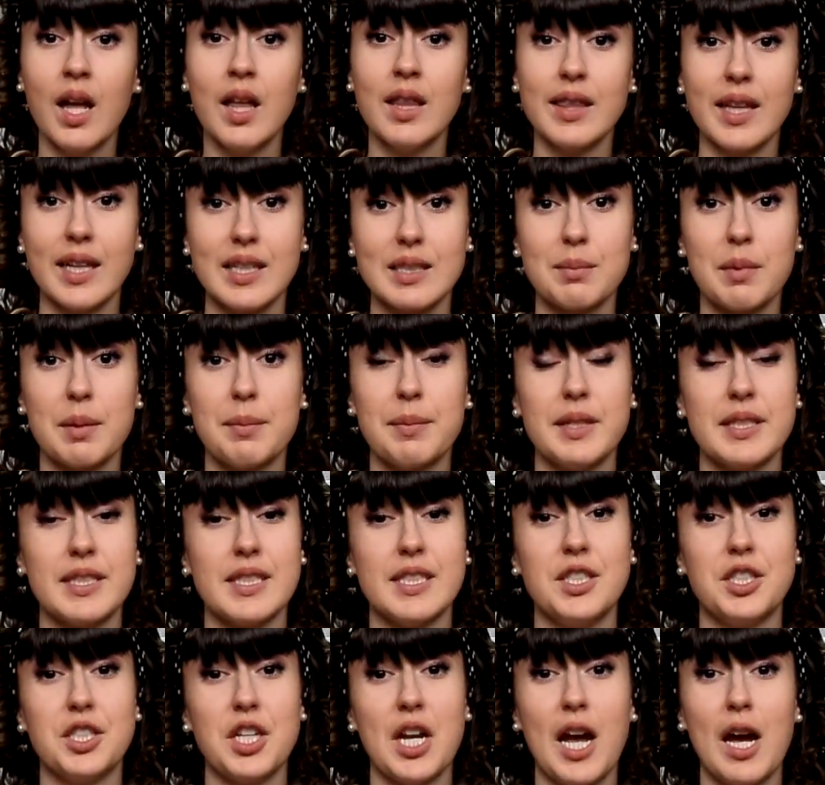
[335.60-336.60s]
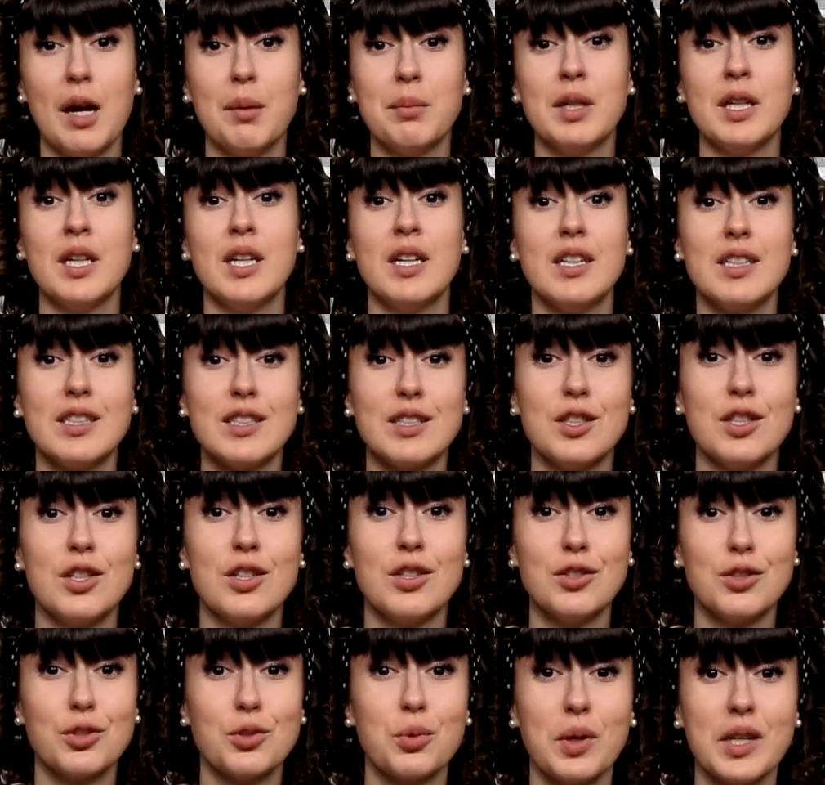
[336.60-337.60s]
That's my message. Alma
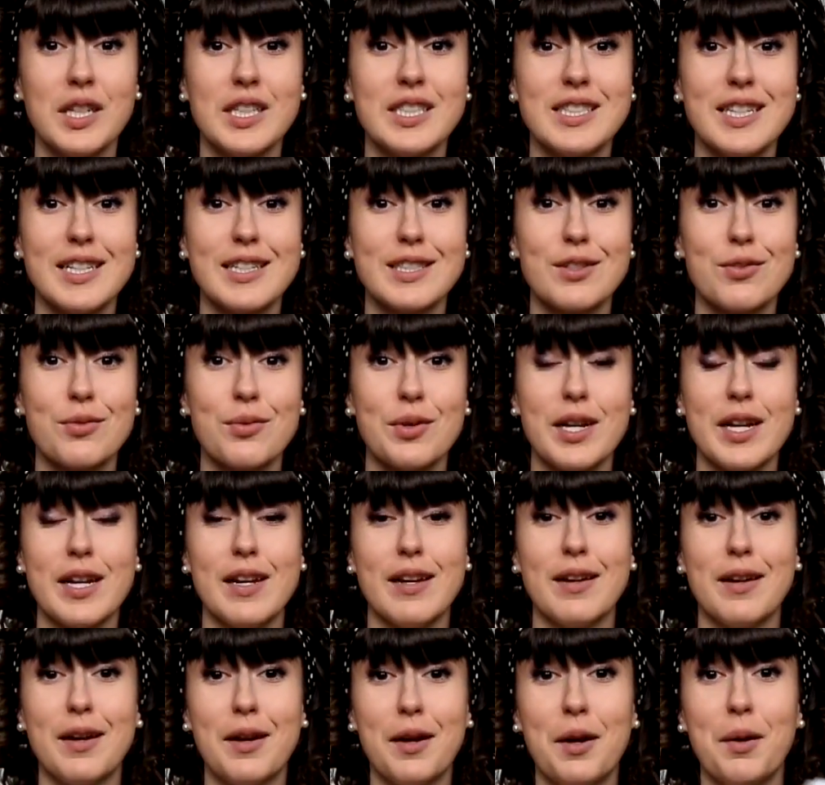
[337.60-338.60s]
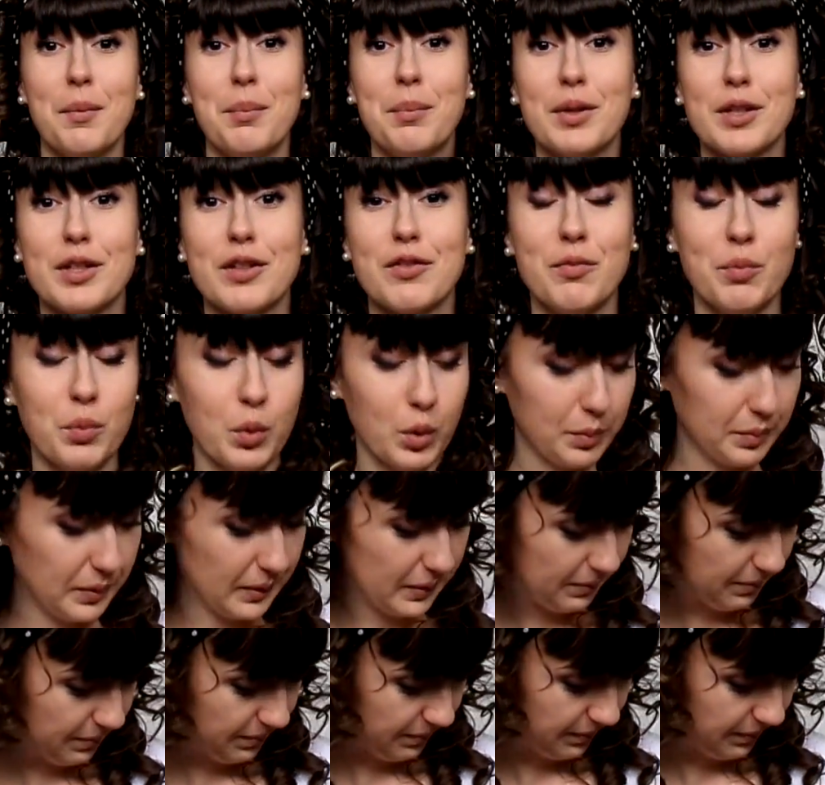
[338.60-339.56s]
twenty-six three, Book of Mormon.